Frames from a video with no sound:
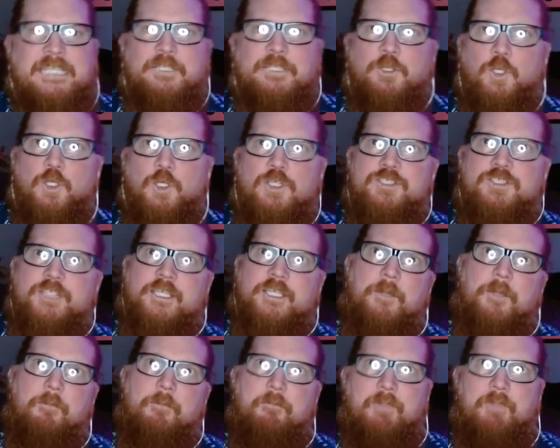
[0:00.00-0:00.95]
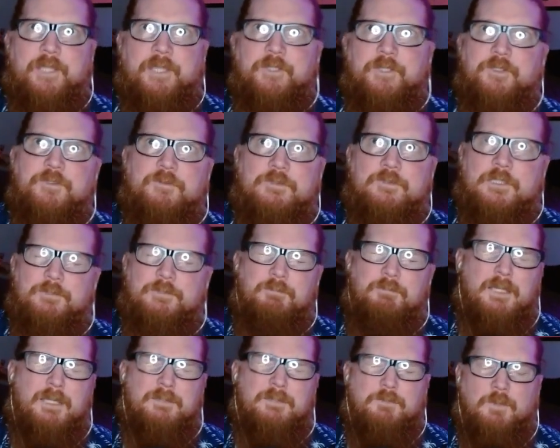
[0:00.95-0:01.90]
It looks like a bigger,
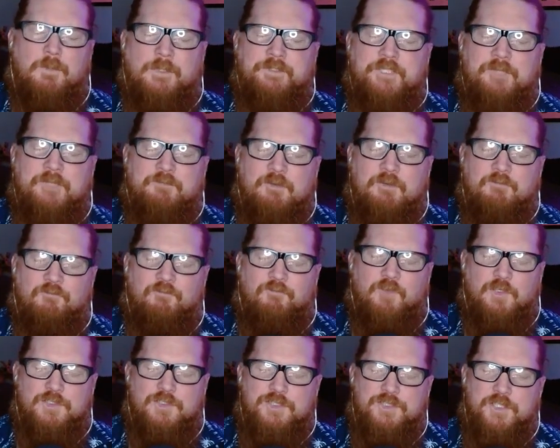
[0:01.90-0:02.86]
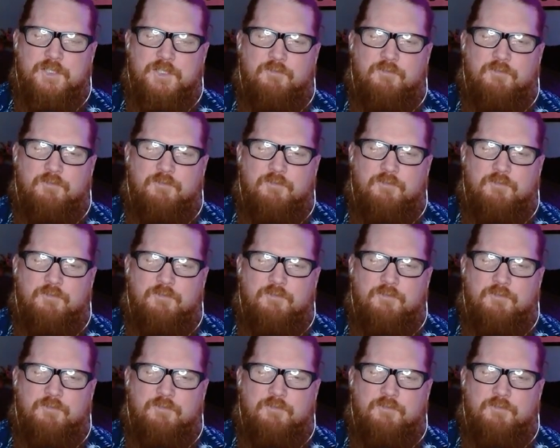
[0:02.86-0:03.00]
a different version